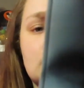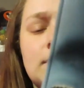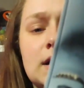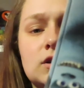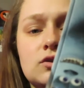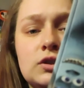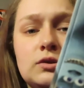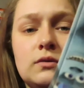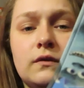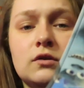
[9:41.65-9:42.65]
Monsters
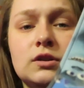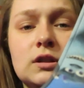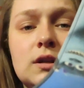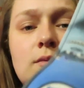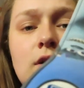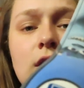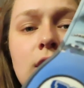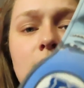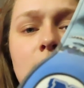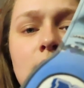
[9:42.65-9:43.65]
University
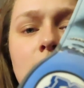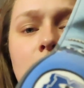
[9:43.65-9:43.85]
one.